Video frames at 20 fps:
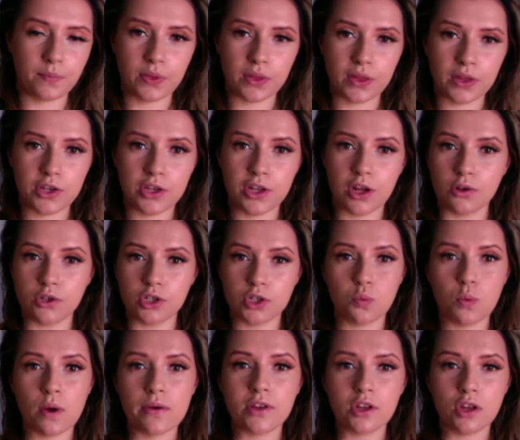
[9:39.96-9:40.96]
you know,
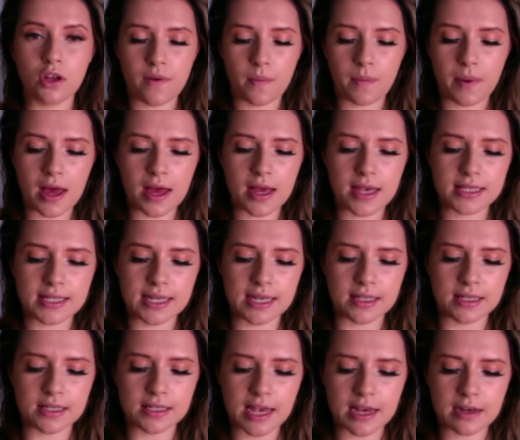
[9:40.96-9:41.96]
just with another
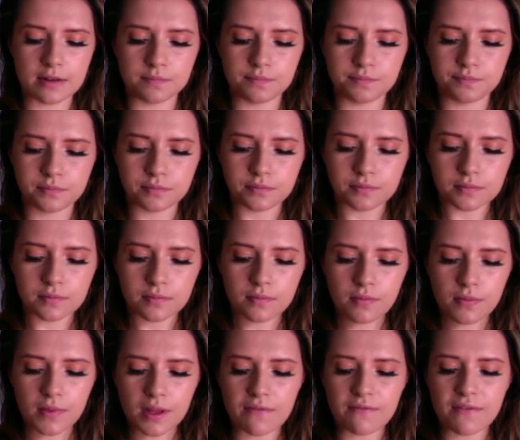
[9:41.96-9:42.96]
person. So
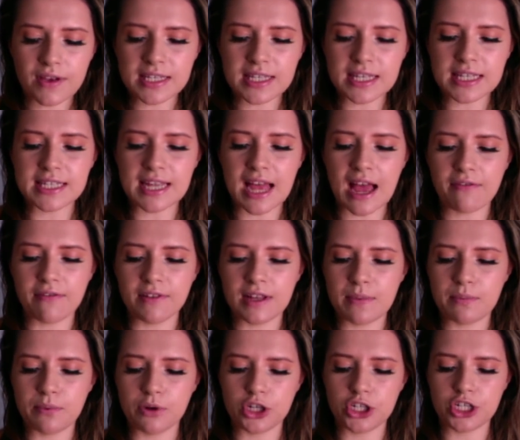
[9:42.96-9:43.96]
this is
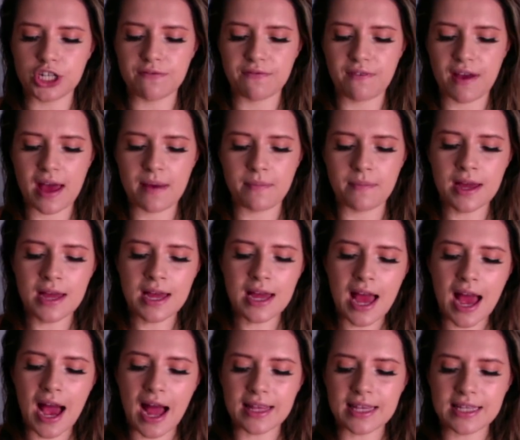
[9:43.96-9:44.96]
definitely pushing them.
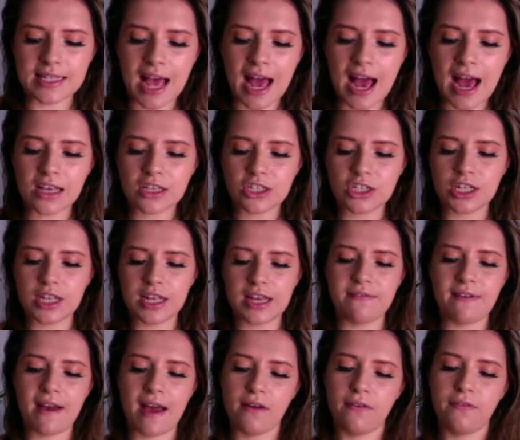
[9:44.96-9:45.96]
And it's actually
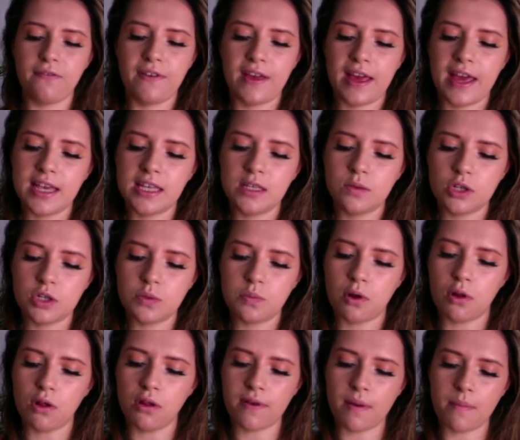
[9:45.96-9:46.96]
their fears which
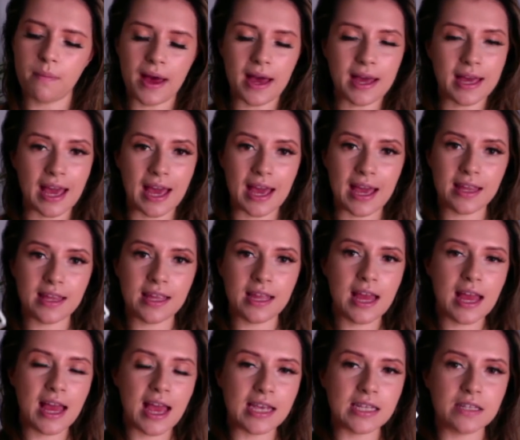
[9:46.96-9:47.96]
pull them back in.
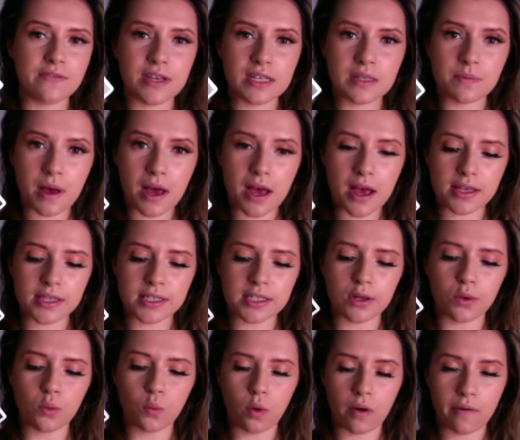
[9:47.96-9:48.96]
It's this
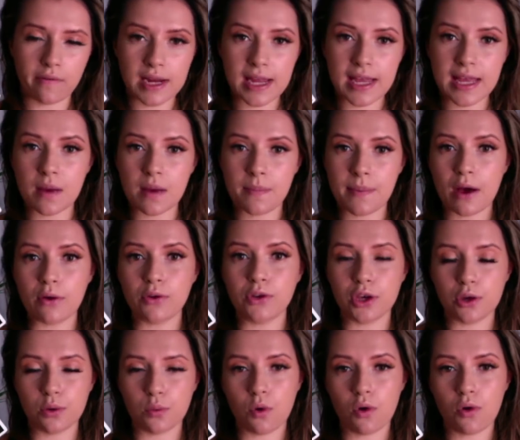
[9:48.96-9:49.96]
person worrying about
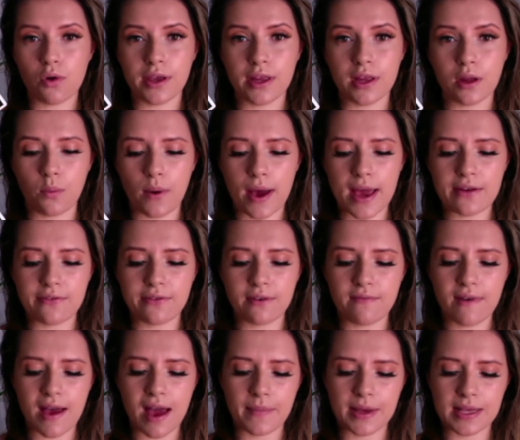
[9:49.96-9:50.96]
you walking away from
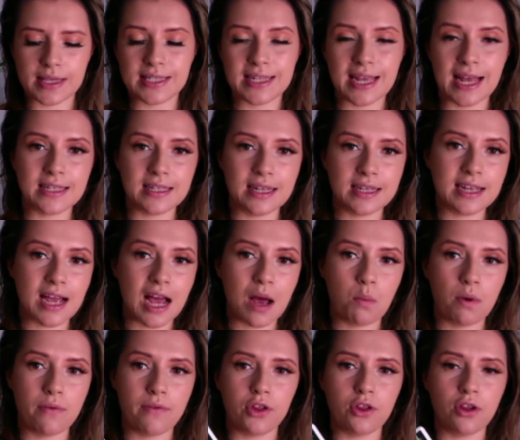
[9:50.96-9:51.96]
them and settling down
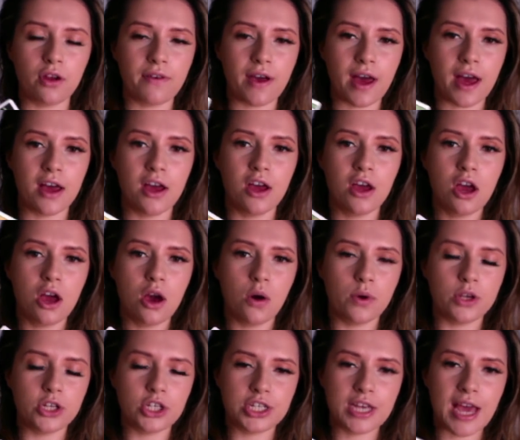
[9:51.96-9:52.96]
with another,
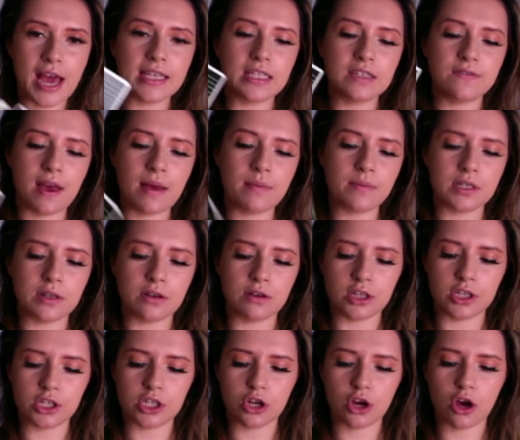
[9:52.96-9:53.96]
which gets them
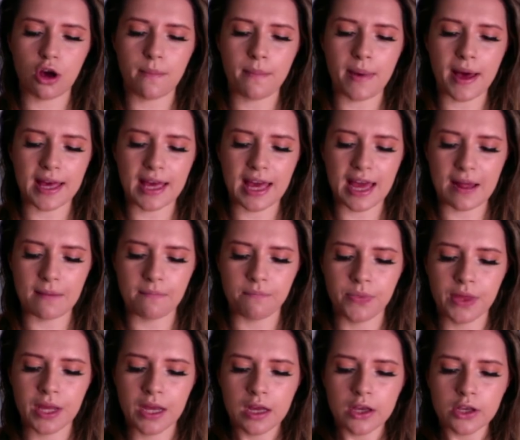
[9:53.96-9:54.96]
to come back in.
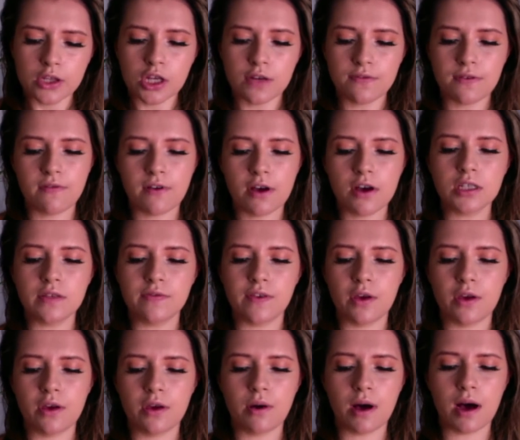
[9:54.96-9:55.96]
So for those of you
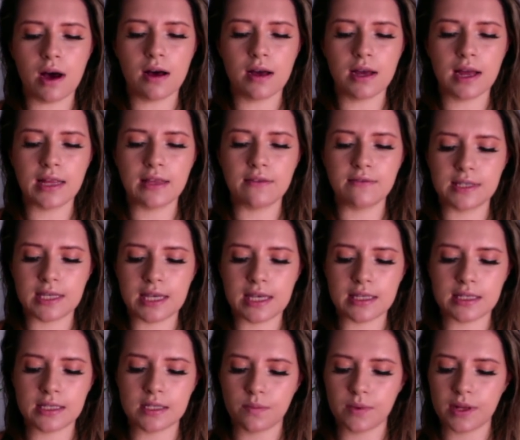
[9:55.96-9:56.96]
who are kind of seeing
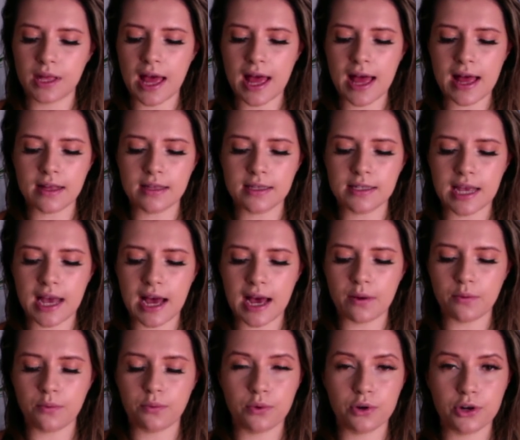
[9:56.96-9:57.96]
someone else,
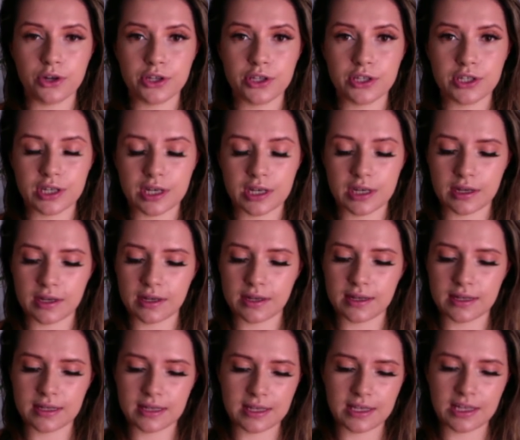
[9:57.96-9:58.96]
I would,
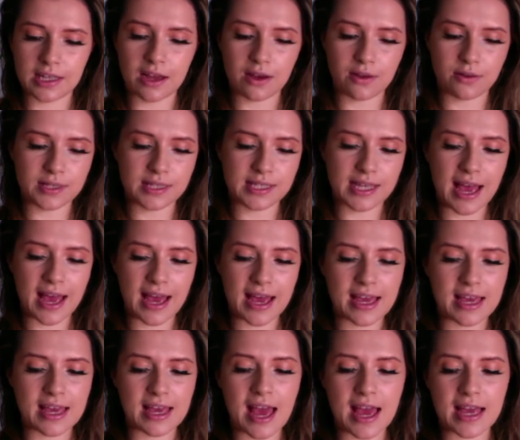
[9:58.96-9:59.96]
you know,
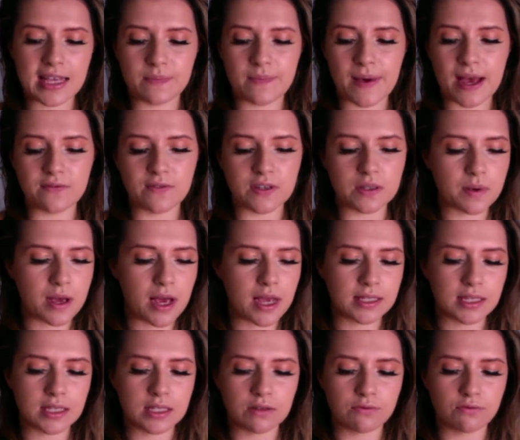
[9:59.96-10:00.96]
say expect this
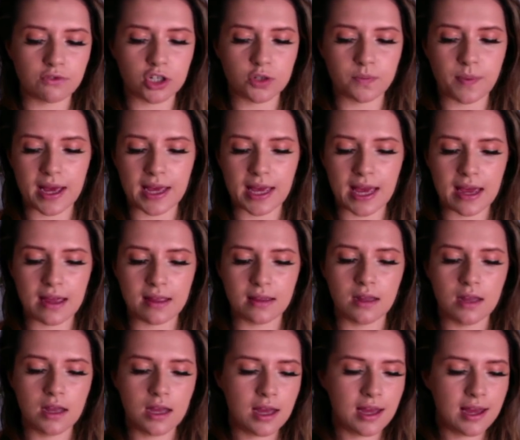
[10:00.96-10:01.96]
person to rush back in
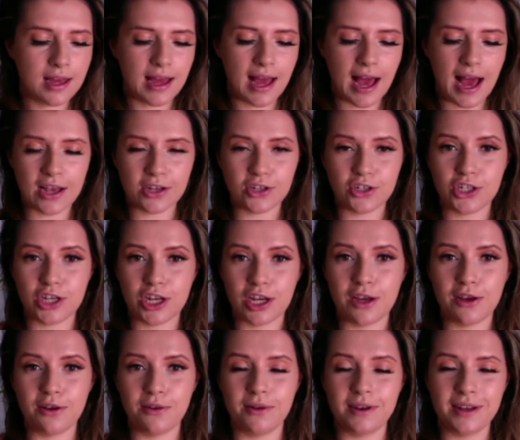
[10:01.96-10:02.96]
as
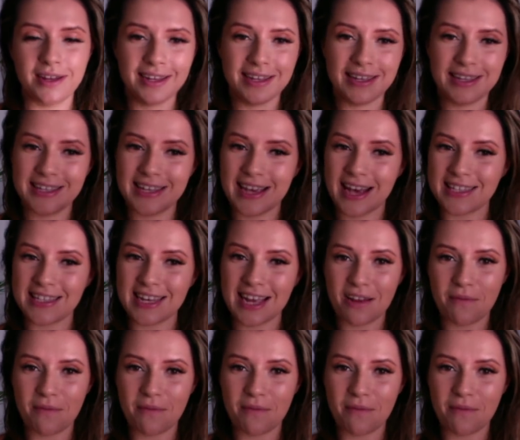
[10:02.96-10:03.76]
you, Ten of